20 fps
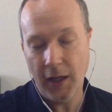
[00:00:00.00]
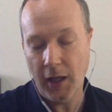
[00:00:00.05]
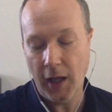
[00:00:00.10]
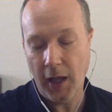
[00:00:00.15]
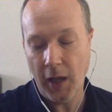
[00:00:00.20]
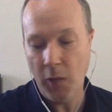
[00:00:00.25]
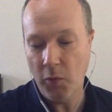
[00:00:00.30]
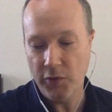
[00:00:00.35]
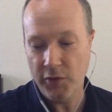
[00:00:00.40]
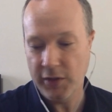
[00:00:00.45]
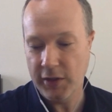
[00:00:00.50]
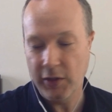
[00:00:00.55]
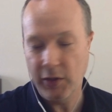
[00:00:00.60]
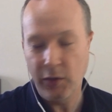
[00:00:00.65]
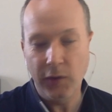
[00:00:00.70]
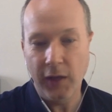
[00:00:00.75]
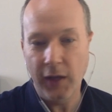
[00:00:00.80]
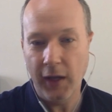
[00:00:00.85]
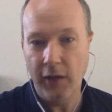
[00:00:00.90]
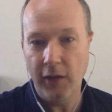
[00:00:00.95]
I won't say you
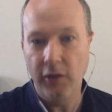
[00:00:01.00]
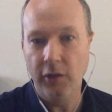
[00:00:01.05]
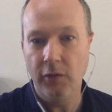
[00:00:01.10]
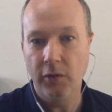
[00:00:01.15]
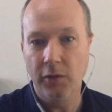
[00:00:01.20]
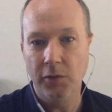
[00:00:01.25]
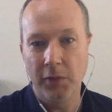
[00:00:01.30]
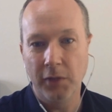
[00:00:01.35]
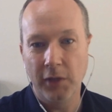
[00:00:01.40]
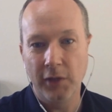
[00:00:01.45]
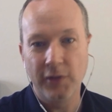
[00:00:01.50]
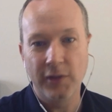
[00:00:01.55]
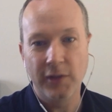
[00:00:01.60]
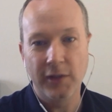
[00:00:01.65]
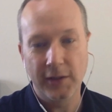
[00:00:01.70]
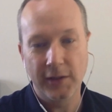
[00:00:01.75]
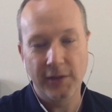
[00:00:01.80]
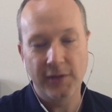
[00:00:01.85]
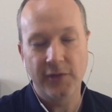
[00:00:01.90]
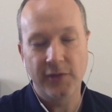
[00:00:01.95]
can't do it, but I'll say
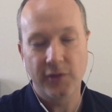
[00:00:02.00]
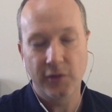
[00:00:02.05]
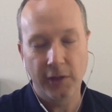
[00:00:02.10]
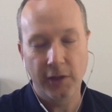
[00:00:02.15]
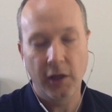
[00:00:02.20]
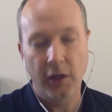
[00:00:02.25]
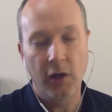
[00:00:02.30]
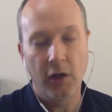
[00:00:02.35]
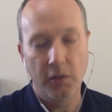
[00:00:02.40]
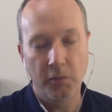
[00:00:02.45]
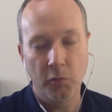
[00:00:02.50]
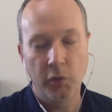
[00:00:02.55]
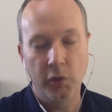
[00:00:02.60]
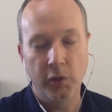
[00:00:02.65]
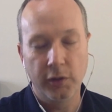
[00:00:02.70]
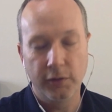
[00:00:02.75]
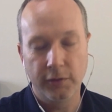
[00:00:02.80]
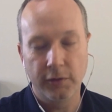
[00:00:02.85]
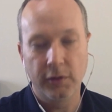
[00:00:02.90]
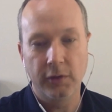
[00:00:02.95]
it's certainly more
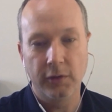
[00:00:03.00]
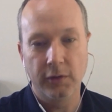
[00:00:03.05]
difficult.